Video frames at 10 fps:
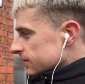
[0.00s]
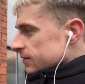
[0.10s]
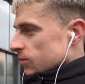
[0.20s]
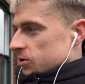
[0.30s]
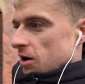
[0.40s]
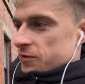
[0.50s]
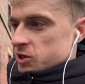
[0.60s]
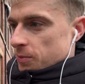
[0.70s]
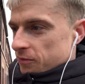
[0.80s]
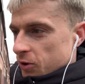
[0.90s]
what coffee
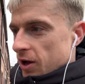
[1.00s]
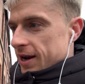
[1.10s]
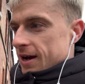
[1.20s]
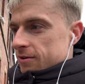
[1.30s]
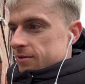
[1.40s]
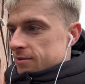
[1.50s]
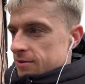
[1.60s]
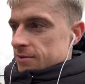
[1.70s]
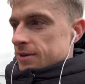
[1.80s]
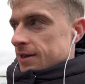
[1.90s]
shop have we got now?
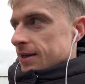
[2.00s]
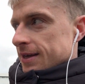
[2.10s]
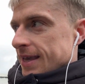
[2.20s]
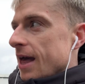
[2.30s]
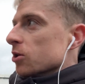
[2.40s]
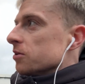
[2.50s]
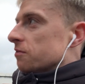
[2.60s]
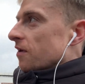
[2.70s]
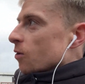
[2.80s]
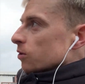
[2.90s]
Kiln
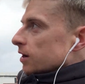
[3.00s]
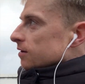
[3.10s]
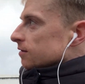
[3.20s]
Folk.